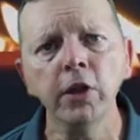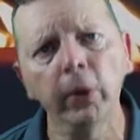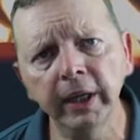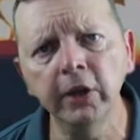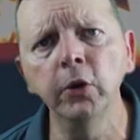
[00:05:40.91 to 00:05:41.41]

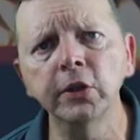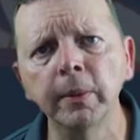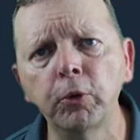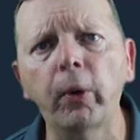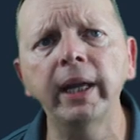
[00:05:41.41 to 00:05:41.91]
Now,
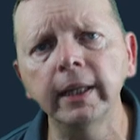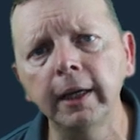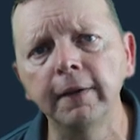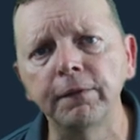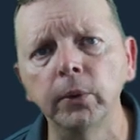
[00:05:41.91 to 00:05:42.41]
Hinduism
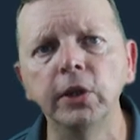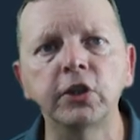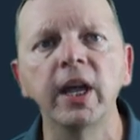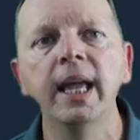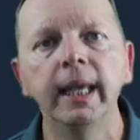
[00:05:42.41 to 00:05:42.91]
greatly
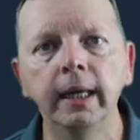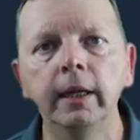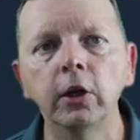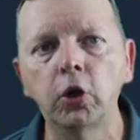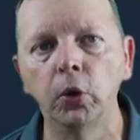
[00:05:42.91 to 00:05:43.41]
influenced
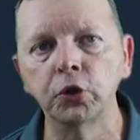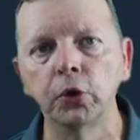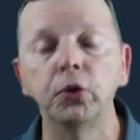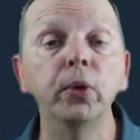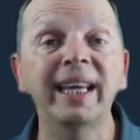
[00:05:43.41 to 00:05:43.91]
Indian
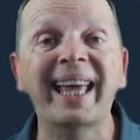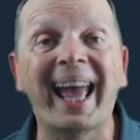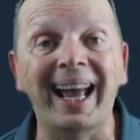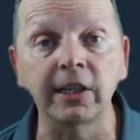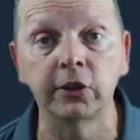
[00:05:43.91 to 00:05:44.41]
culture through the
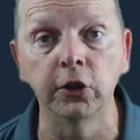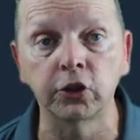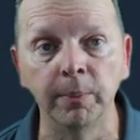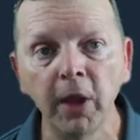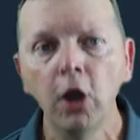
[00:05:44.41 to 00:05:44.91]
caste
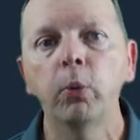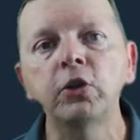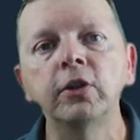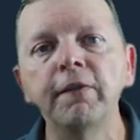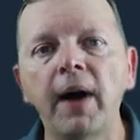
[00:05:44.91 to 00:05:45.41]
system,
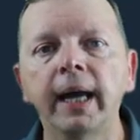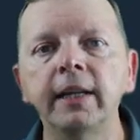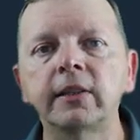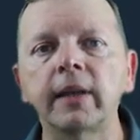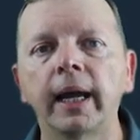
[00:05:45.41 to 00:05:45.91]
which
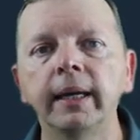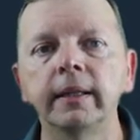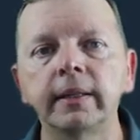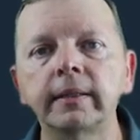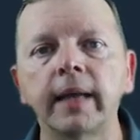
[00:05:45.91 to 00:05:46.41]
divided
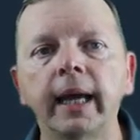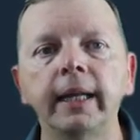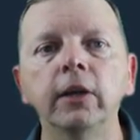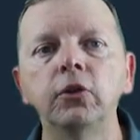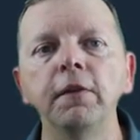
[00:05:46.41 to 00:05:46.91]

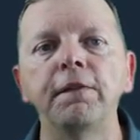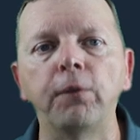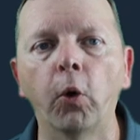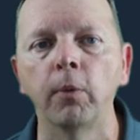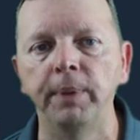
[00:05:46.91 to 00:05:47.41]
society into
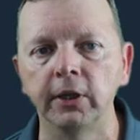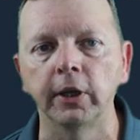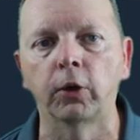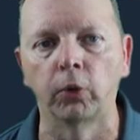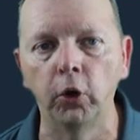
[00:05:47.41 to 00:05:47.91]
four
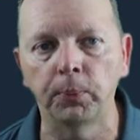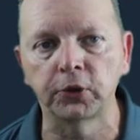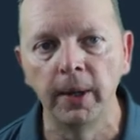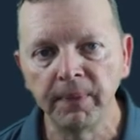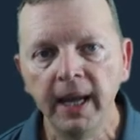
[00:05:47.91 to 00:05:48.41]
basic
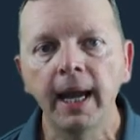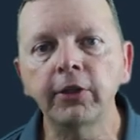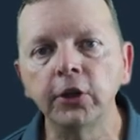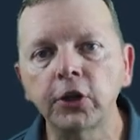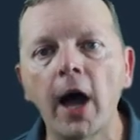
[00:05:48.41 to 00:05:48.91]
groups.
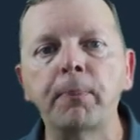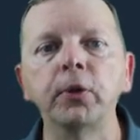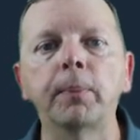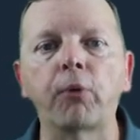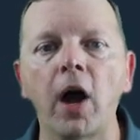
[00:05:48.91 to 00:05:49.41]
At the top
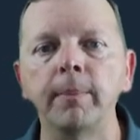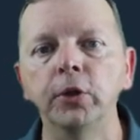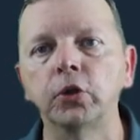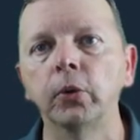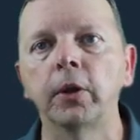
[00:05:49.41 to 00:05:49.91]
were the
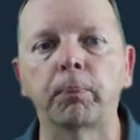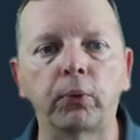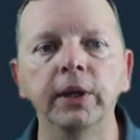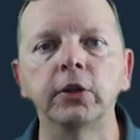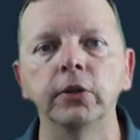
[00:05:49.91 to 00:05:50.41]
Brahmins, who were the
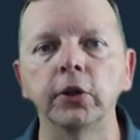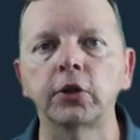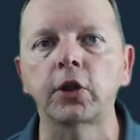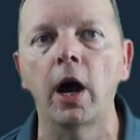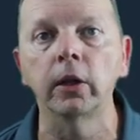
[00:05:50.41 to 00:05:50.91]
priests and the
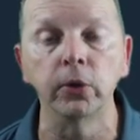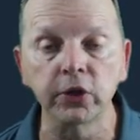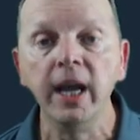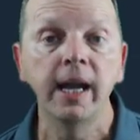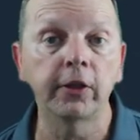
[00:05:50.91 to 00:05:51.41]

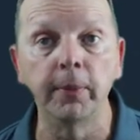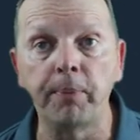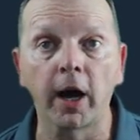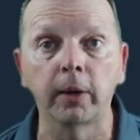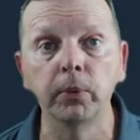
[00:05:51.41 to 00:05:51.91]
scholars. At the
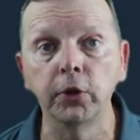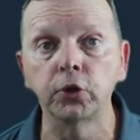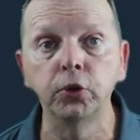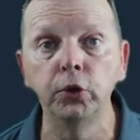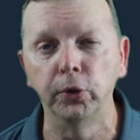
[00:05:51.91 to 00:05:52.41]
bottom were the
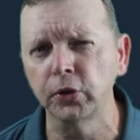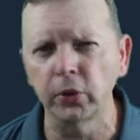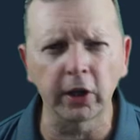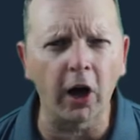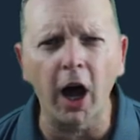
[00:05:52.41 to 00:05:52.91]

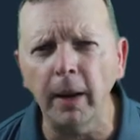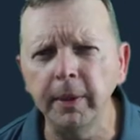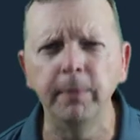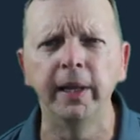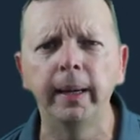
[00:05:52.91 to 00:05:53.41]
Sudras, or the
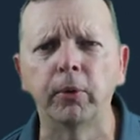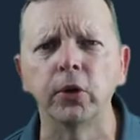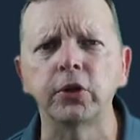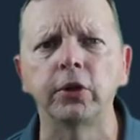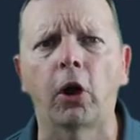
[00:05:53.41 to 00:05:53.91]
common
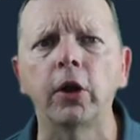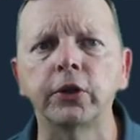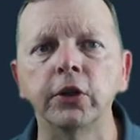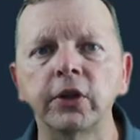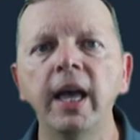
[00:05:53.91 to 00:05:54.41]
laborers and
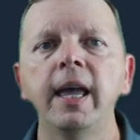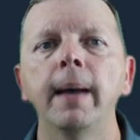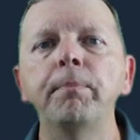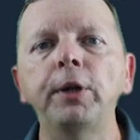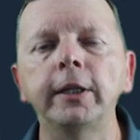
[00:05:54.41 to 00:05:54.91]
artists.
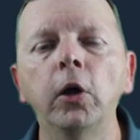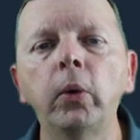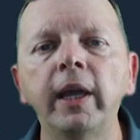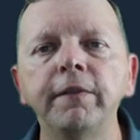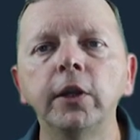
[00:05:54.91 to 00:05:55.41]
And
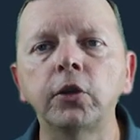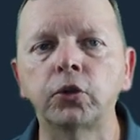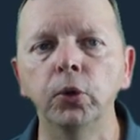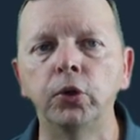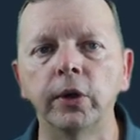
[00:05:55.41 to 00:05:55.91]
below even the
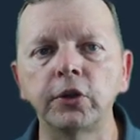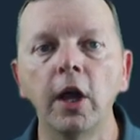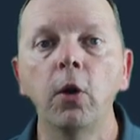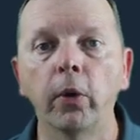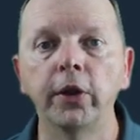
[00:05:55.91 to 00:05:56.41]

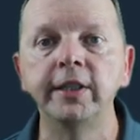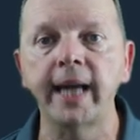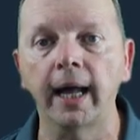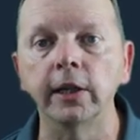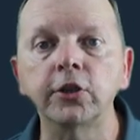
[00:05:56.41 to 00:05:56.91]
Sudras were the
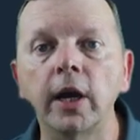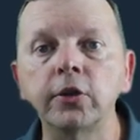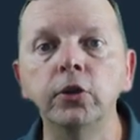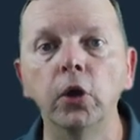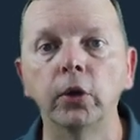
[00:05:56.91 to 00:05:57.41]
Dalits,
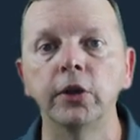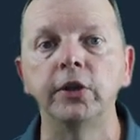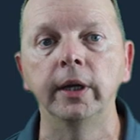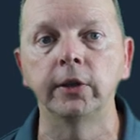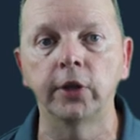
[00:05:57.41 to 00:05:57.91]
also known
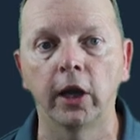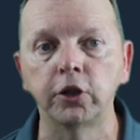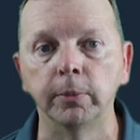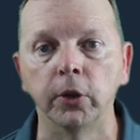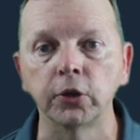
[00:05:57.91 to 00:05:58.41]
as the
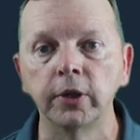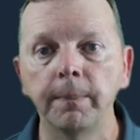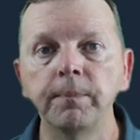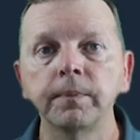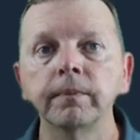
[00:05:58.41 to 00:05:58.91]
untouchables.
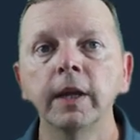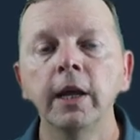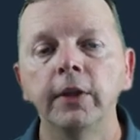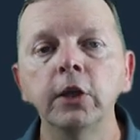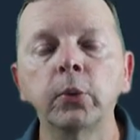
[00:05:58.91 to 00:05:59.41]

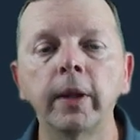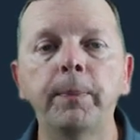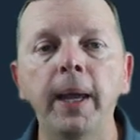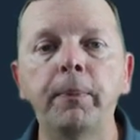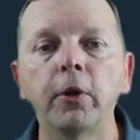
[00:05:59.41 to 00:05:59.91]
These were the
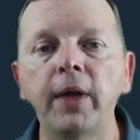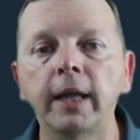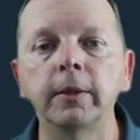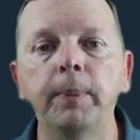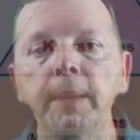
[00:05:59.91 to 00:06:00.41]
people that the